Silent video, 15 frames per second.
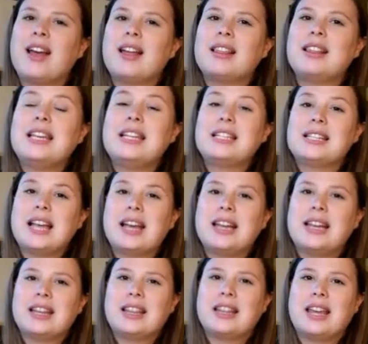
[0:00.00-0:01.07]
the
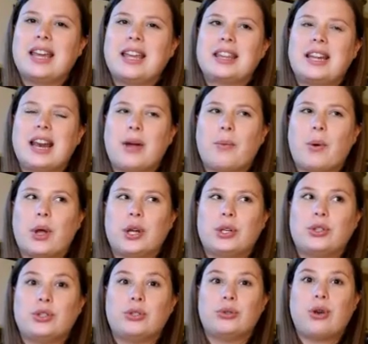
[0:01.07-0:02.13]
second thing that I wanted
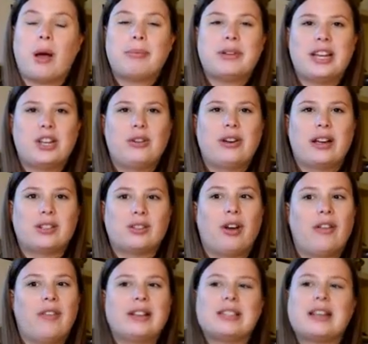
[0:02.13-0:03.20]
to update you guys
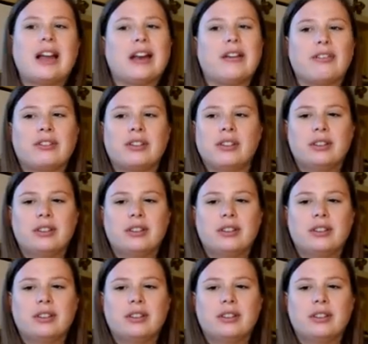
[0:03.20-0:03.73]
on, that's kind of